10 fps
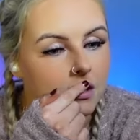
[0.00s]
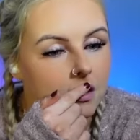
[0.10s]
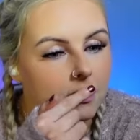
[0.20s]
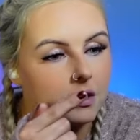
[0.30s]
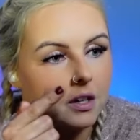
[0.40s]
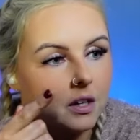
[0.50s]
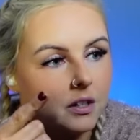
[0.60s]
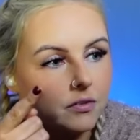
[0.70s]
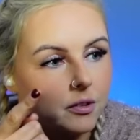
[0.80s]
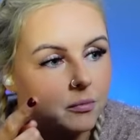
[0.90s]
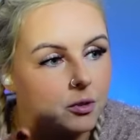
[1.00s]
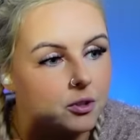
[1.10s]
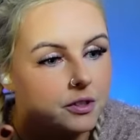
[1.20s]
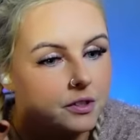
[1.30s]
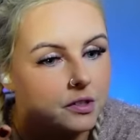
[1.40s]
that the guy from
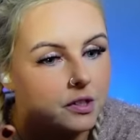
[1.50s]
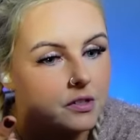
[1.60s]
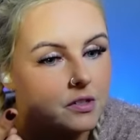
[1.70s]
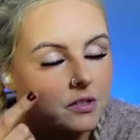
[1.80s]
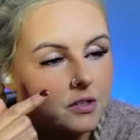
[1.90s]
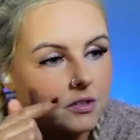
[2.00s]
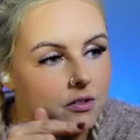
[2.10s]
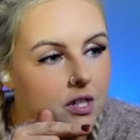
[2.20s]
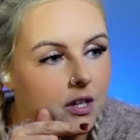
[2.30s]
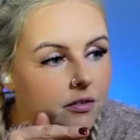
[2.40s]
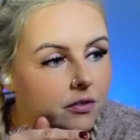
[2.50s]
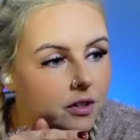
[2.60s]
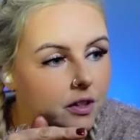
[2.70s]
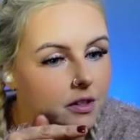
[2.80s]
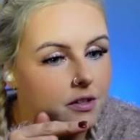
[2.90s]
Lord of the Rings is the narrator for
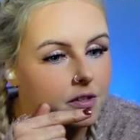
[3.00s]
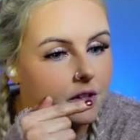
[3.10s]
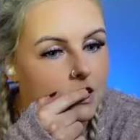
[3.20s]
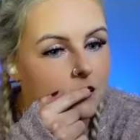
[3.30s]
this. I